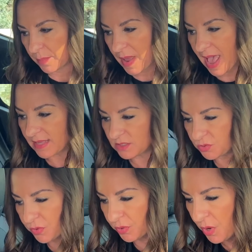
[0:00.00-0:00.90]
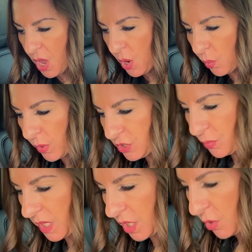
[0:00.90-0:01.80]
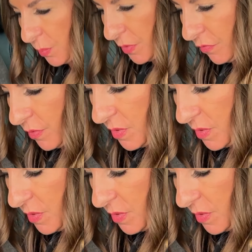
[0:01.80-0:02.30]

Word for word: pass-through, which we can open from